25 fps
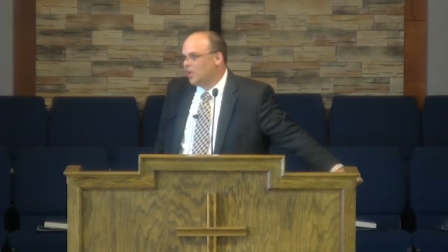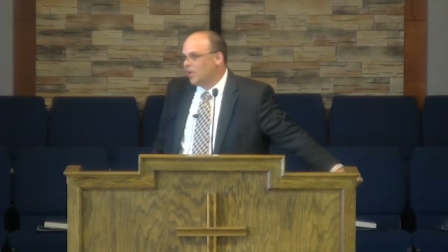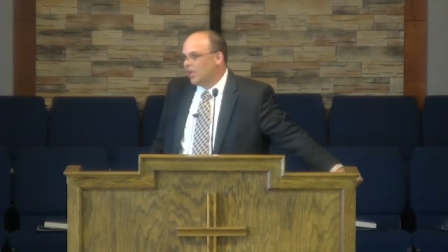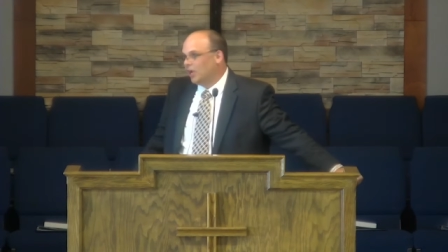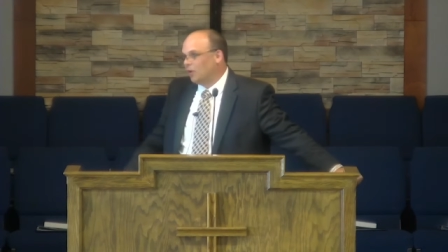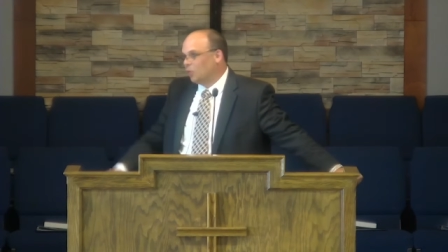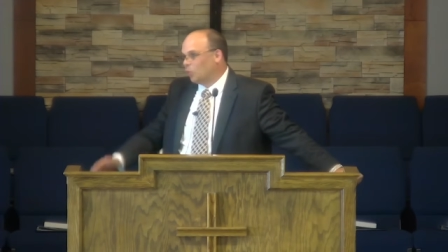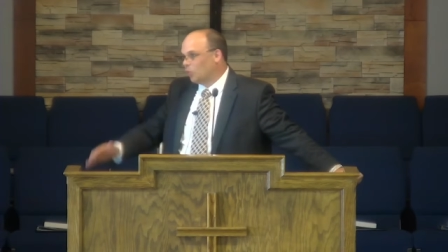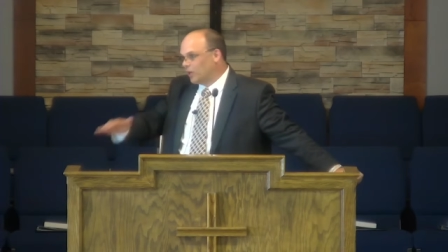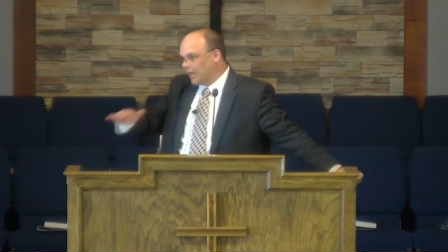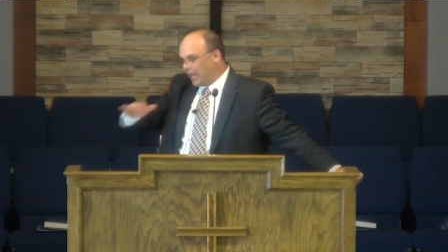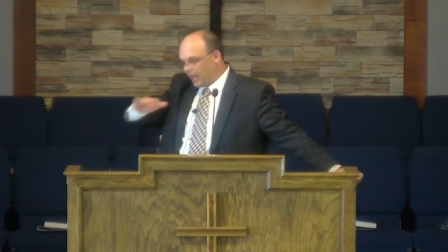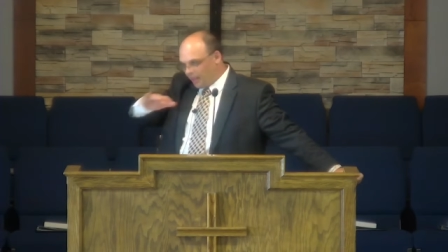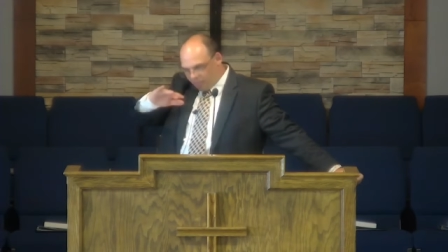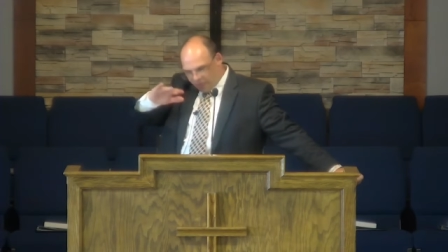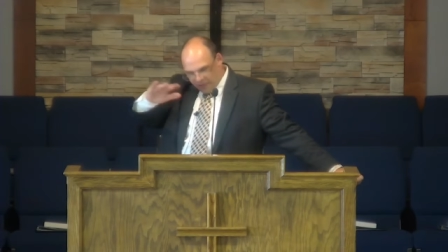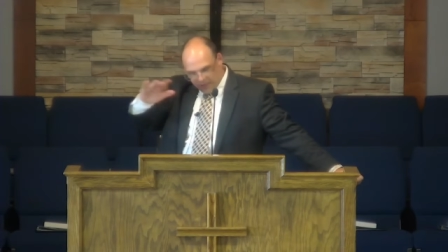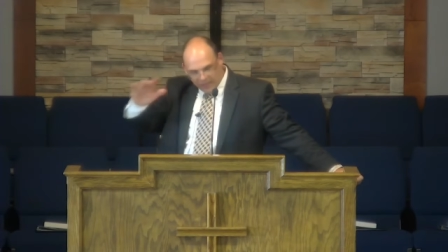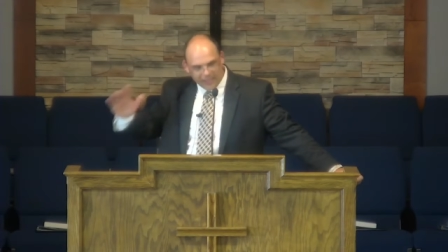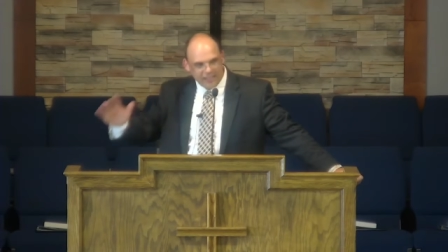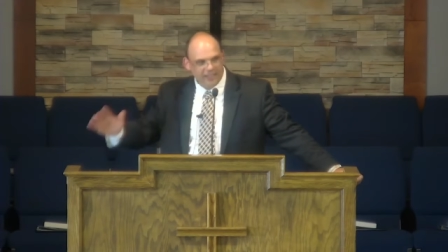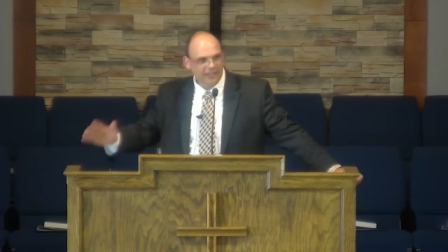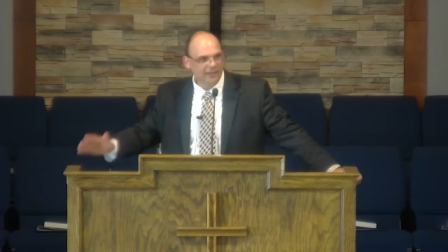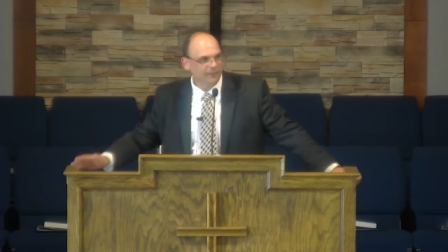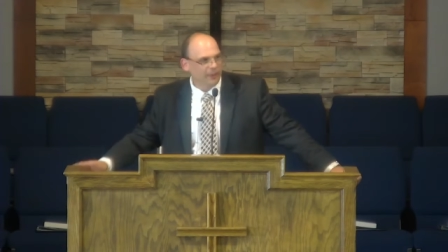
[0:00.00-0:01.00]
and we're not
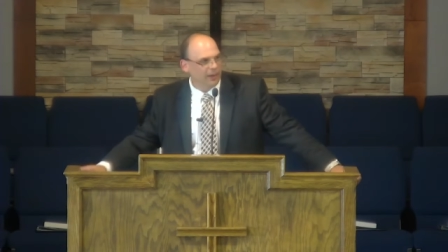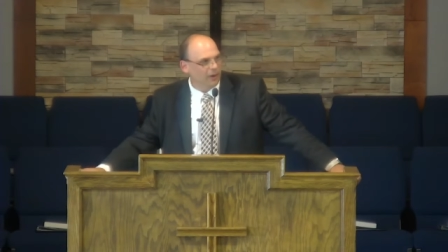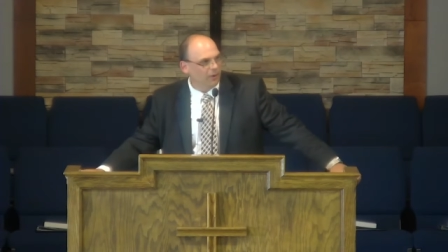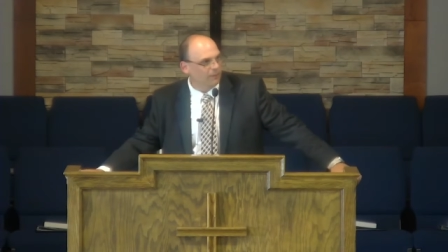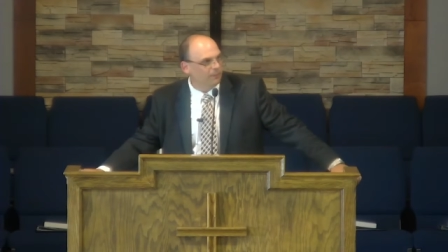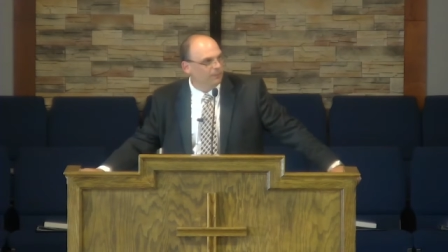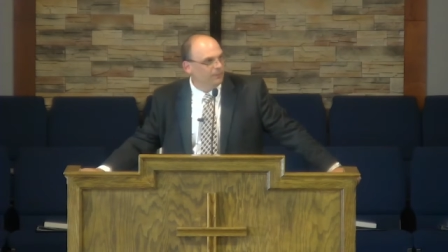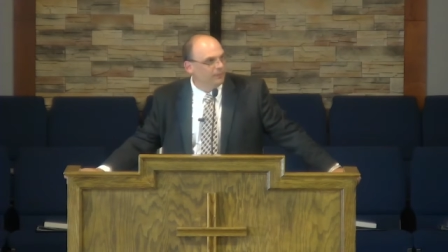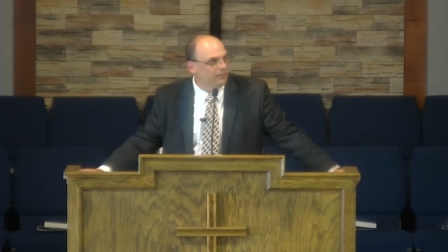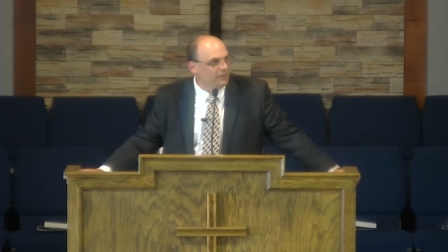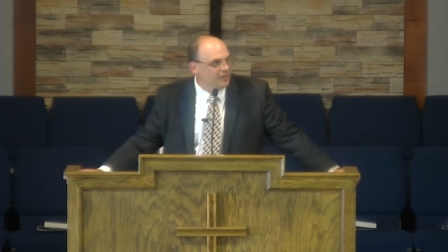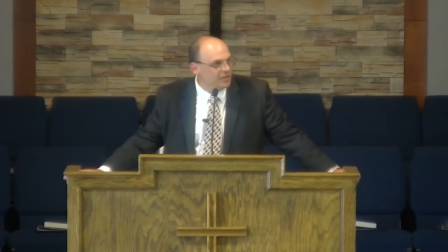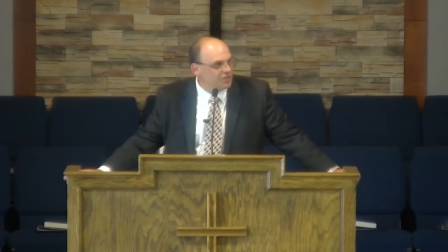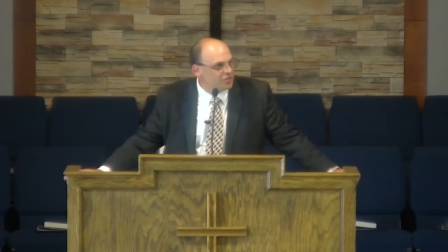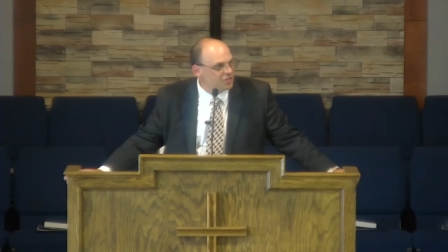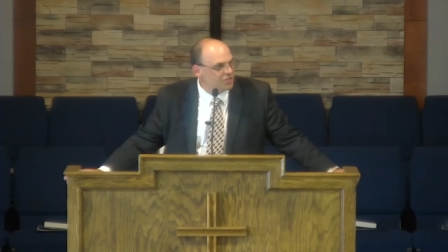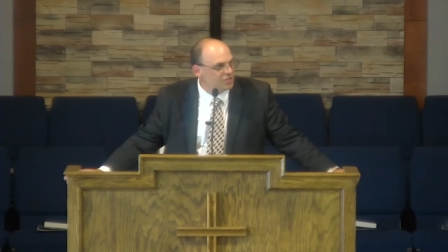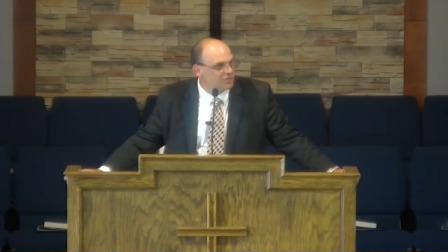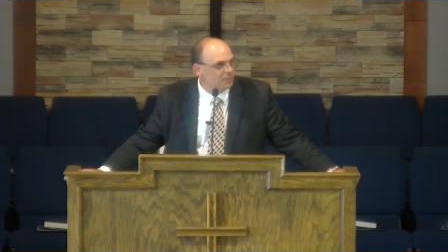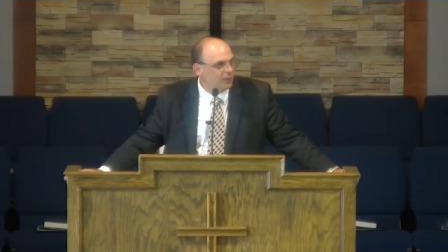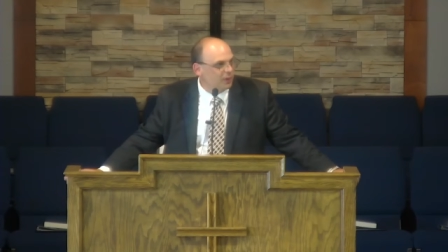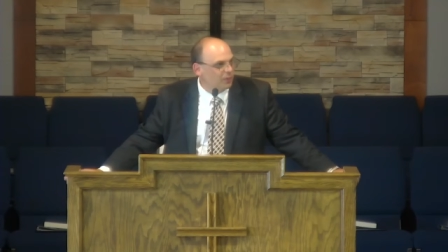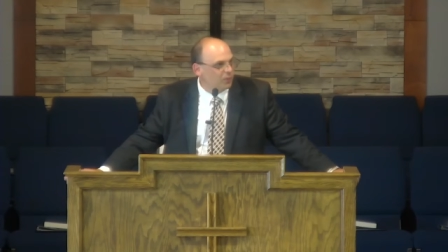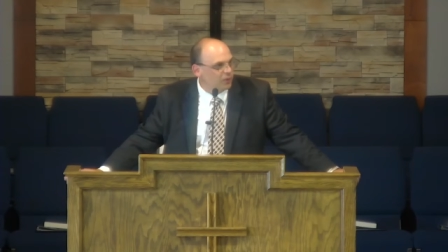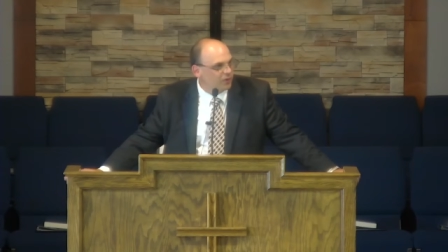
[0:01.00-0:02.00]
thinking about missions,
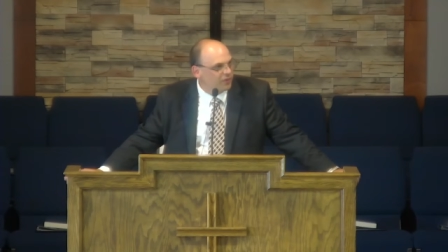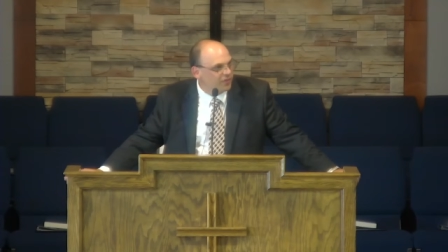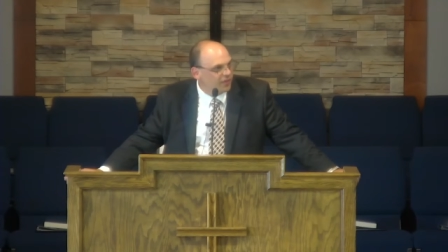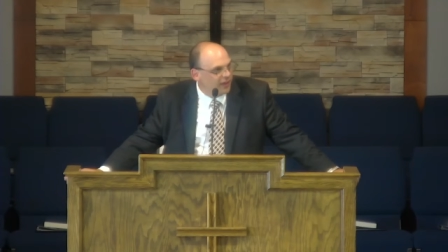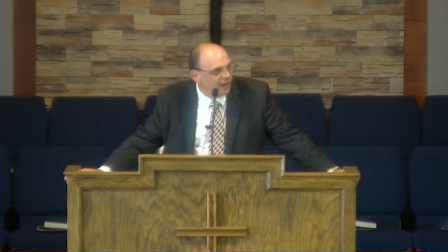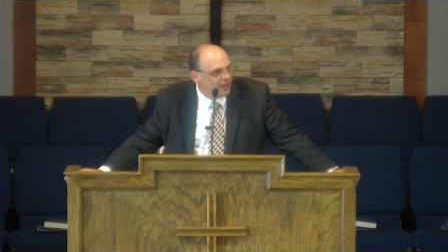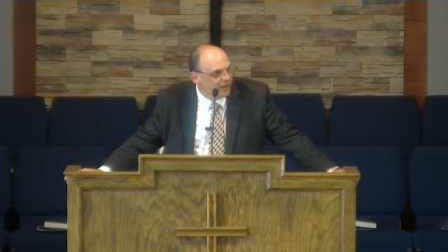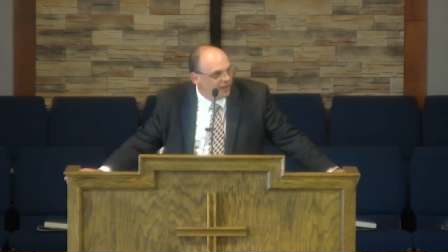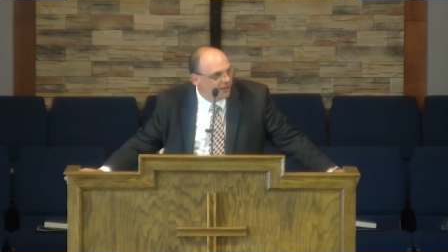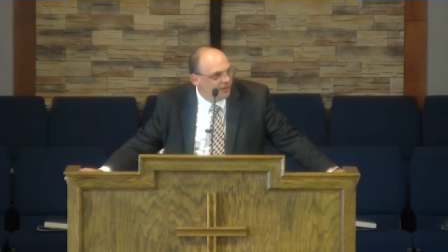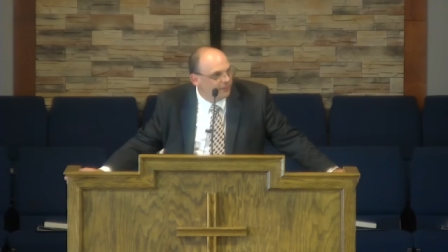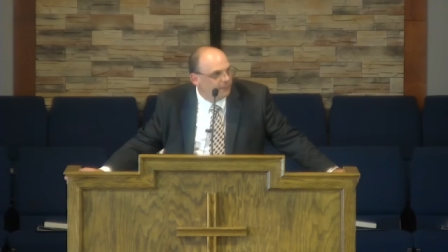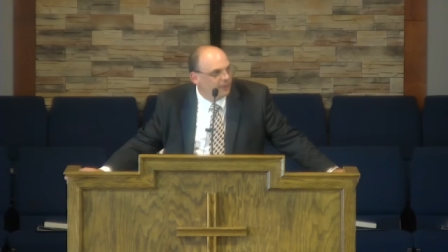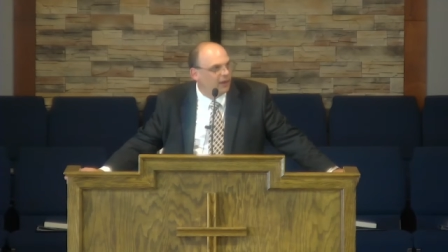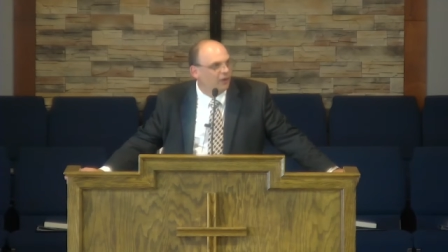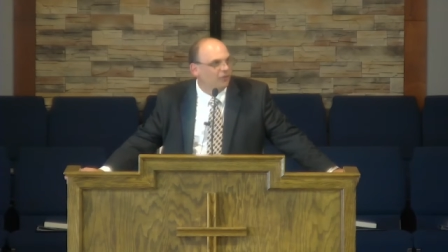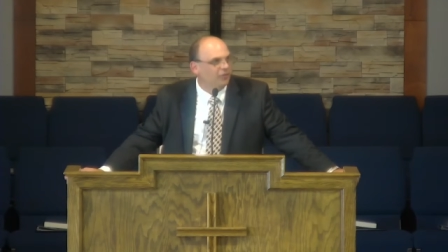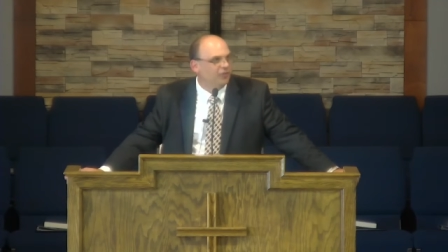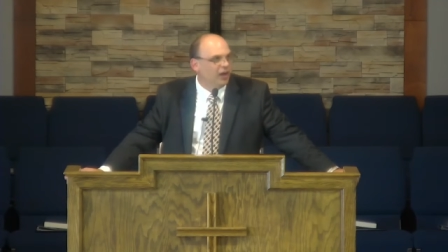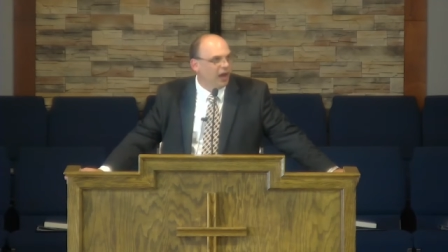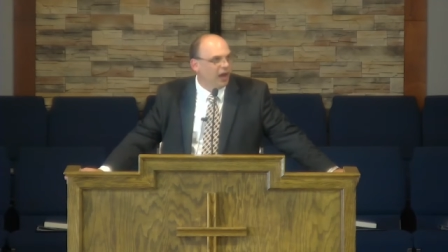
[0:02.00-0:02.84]
but we're thinking about the